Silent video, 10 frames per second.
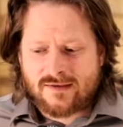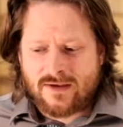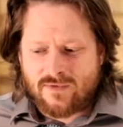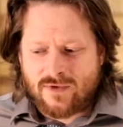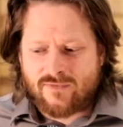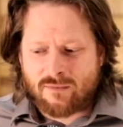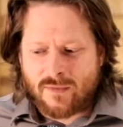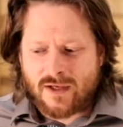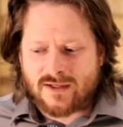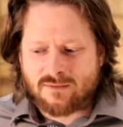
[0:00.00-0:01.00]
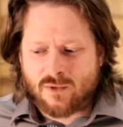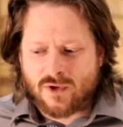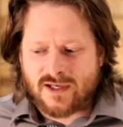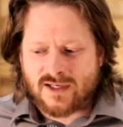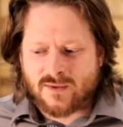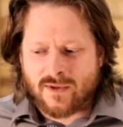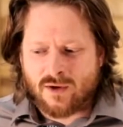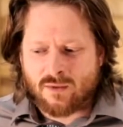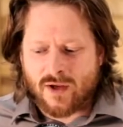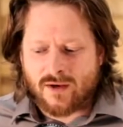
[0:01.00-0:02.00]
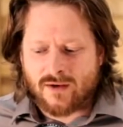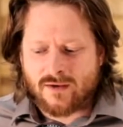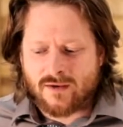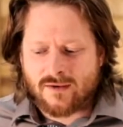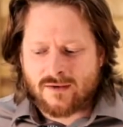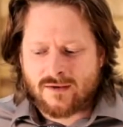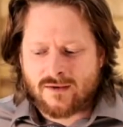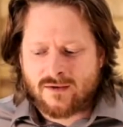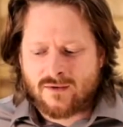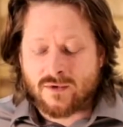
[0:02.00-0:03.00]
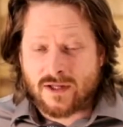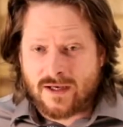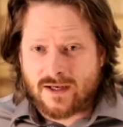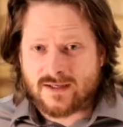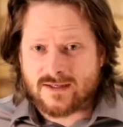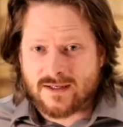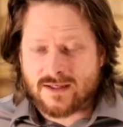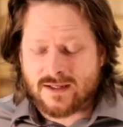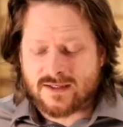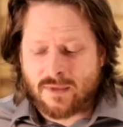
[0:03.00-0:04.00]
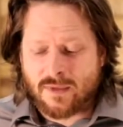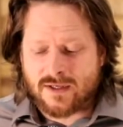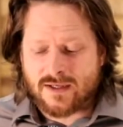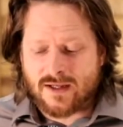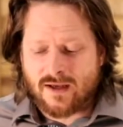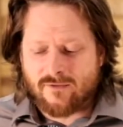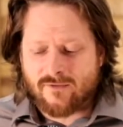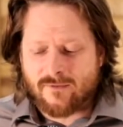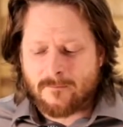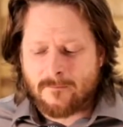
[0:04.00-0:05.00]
even if it means more days without bread, will lead us into this abundant life.